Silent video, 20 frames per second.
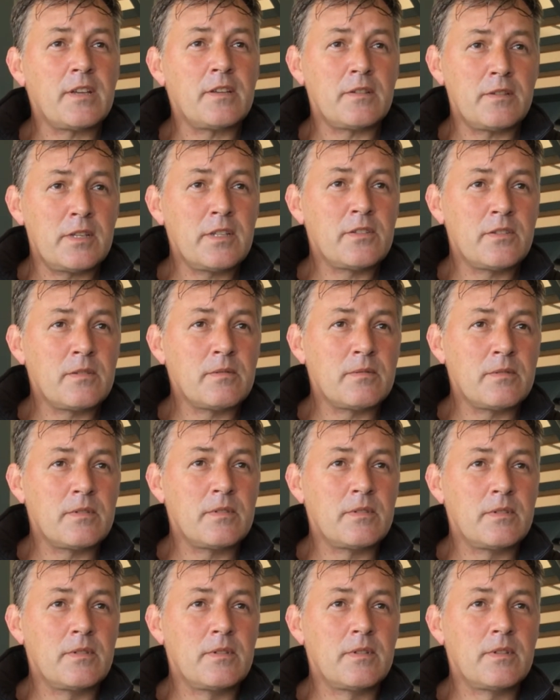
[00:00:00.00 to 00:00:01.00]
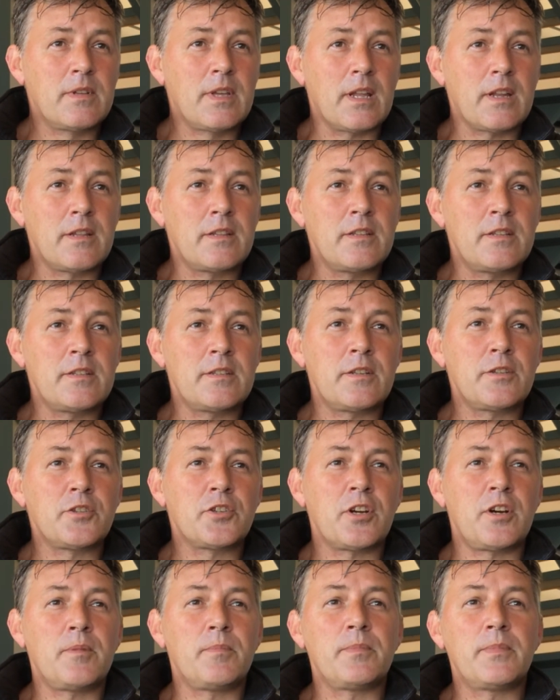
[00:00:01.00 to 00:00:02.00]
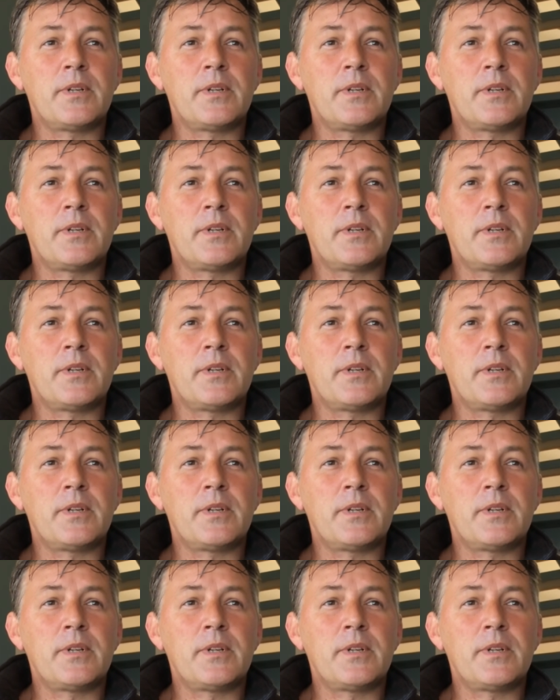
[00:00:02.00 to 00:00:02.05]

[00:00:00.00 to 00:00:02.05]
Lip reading: You need to get a decent job.